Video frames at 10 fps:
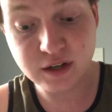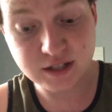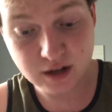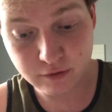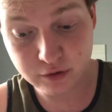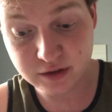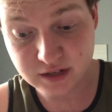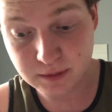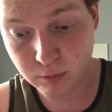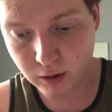covered the
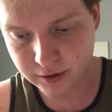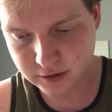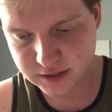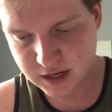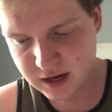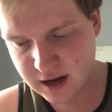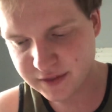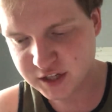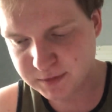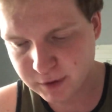deep waters, and
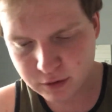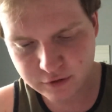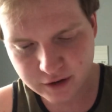the Spirit of